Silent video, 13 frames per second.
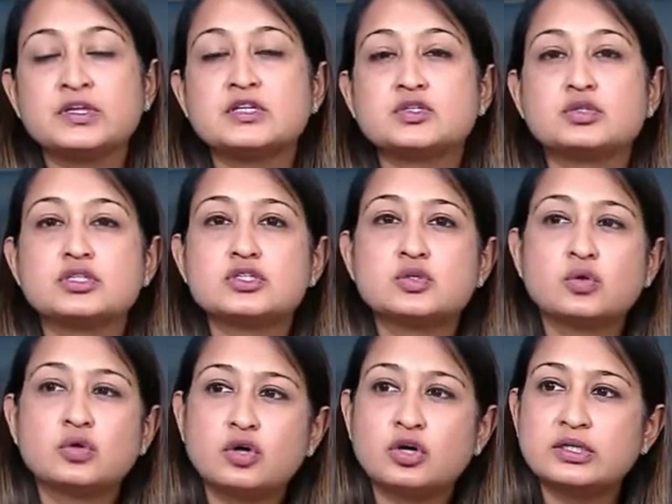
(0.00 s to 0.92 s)
So the
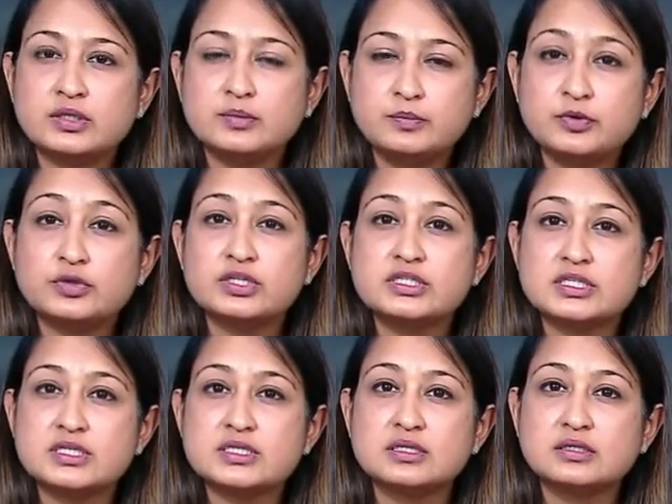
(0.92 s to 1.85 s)
so-called
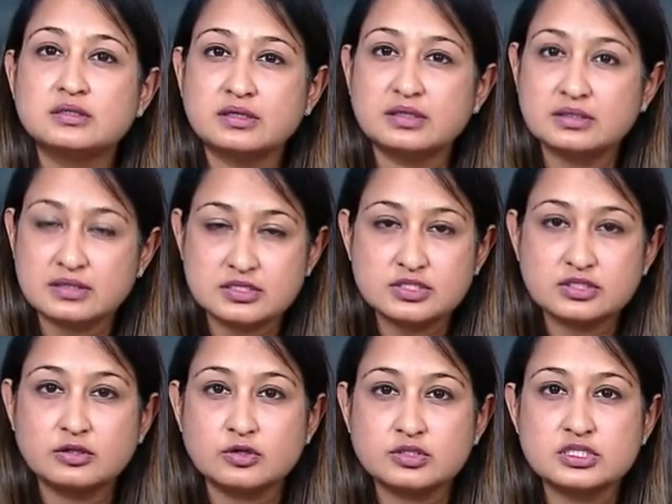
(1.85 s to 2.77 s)
impurities in the
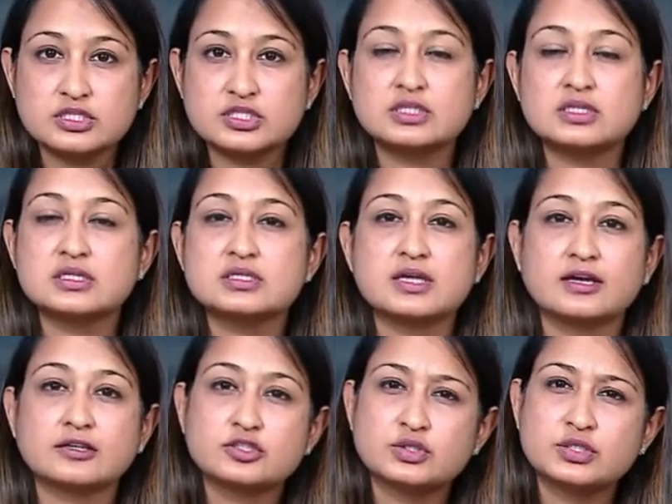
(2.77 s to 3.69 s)
industrial oxygen is
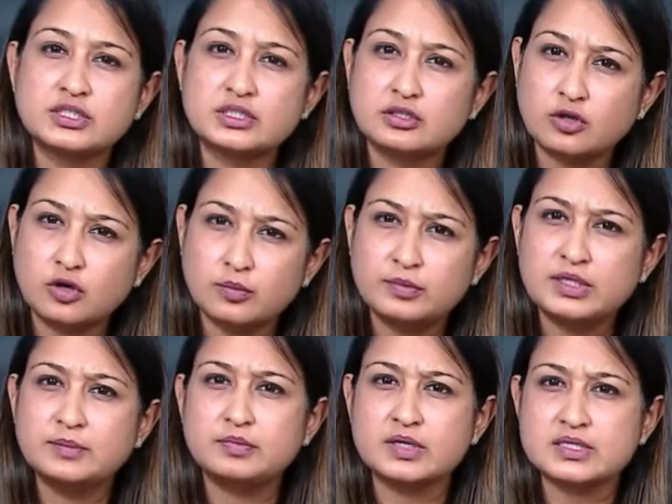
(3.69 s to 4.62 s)
actually the
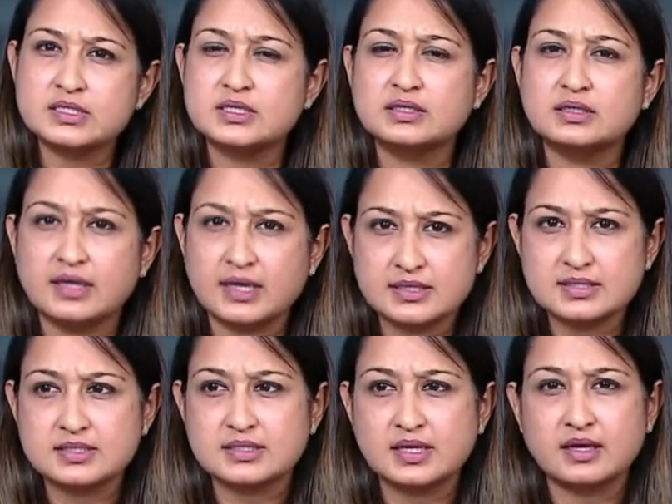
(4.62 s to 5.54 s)
normally present
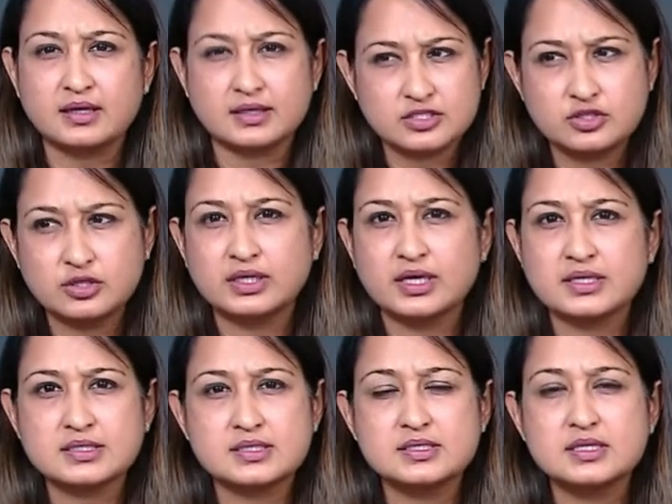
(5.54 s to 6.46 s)
gases. They are extra
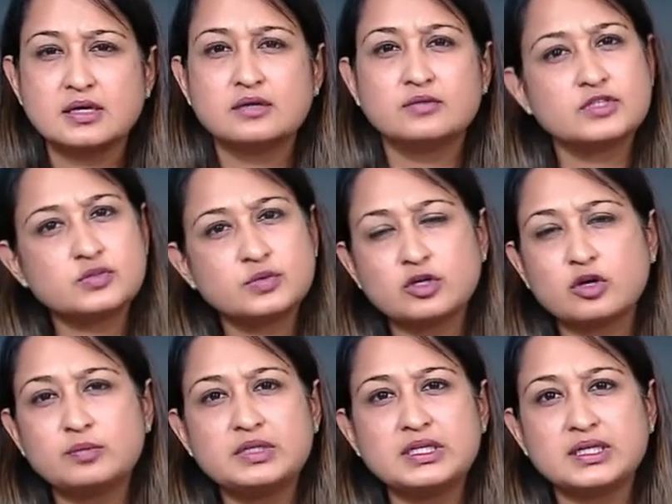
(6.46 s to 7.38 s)
gases which we
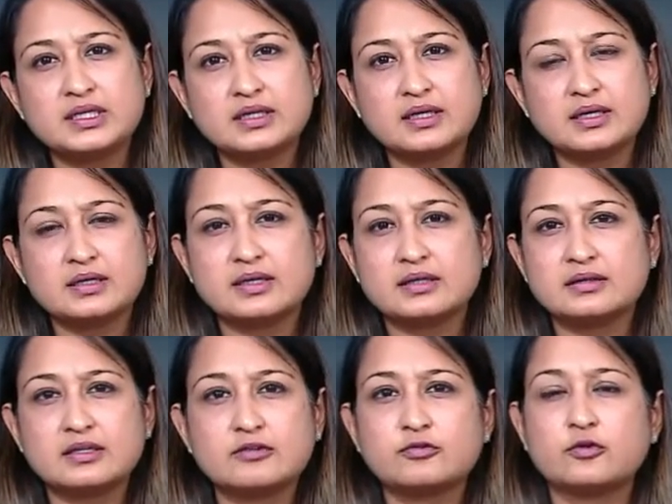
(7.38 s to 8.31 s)
normally inhale and
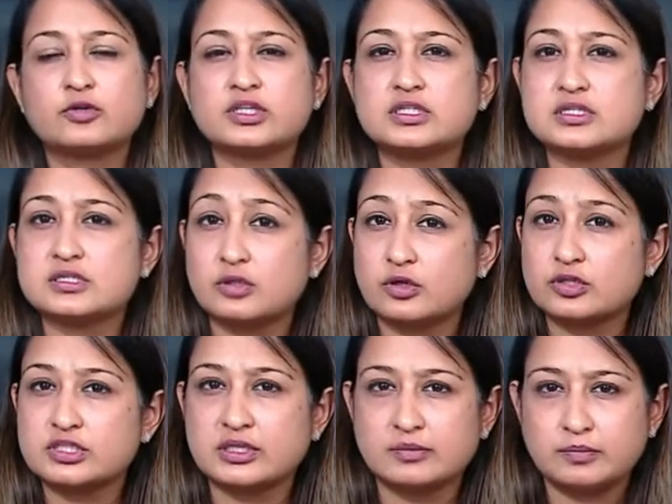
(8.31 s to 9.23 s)
therefore it is
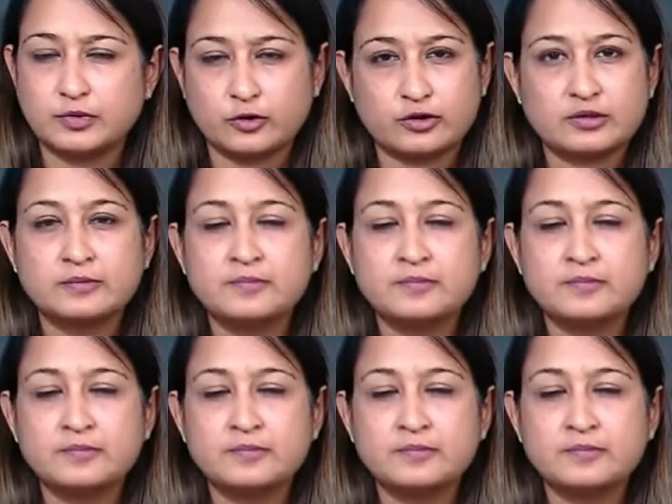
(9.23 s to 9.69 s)
not impure.